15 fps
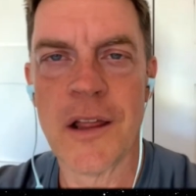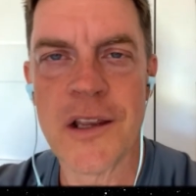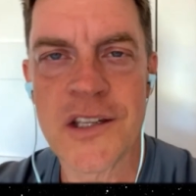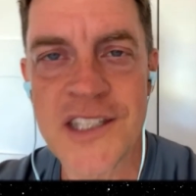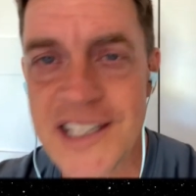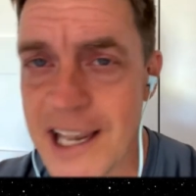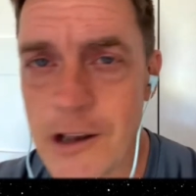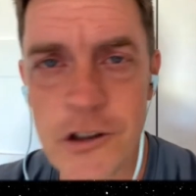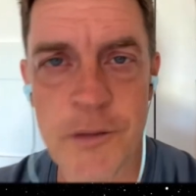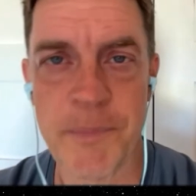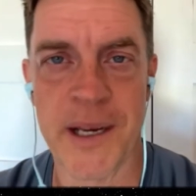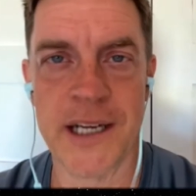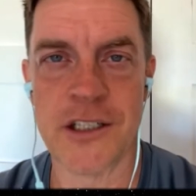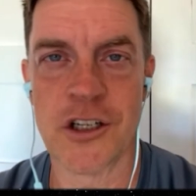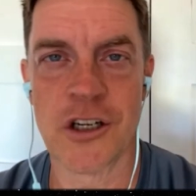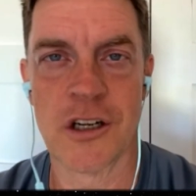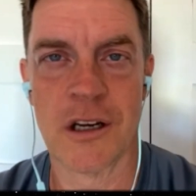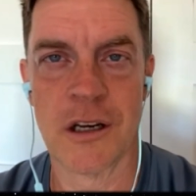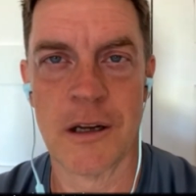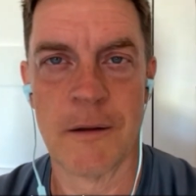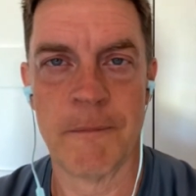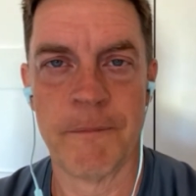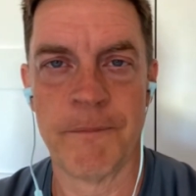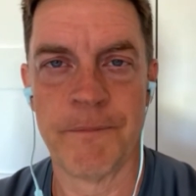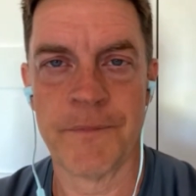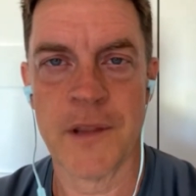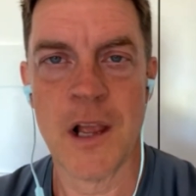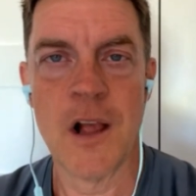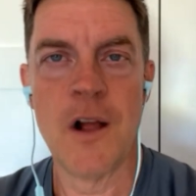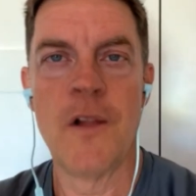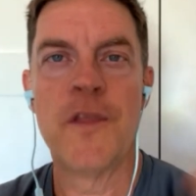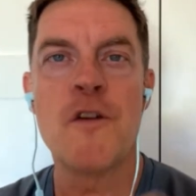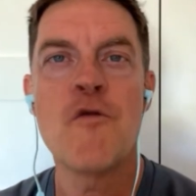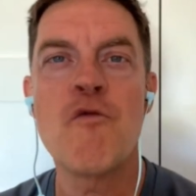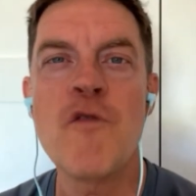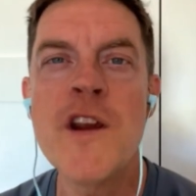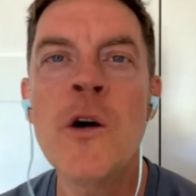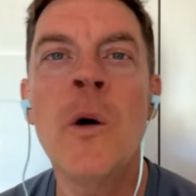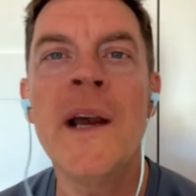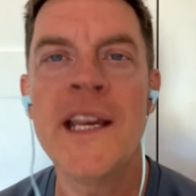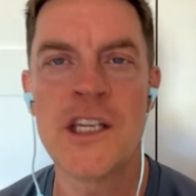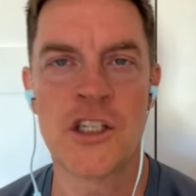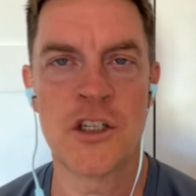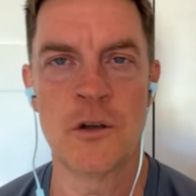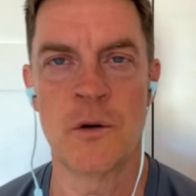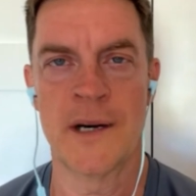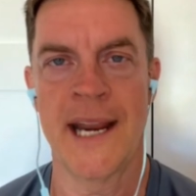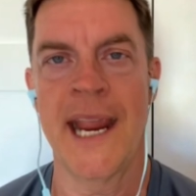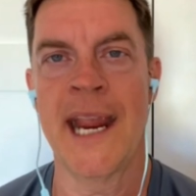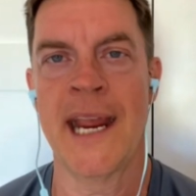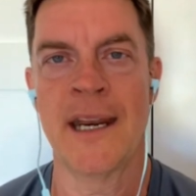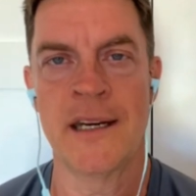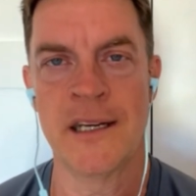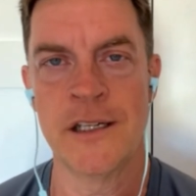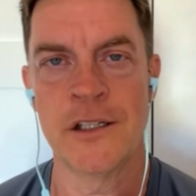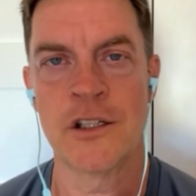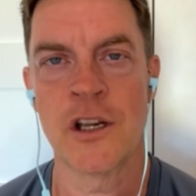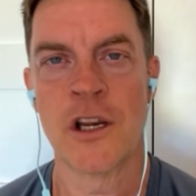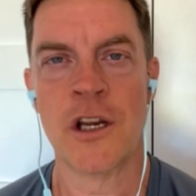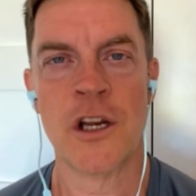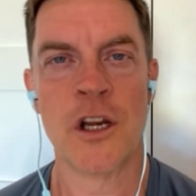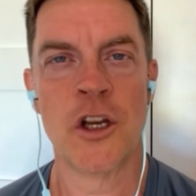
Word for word: sales pitch. The real issue in hand is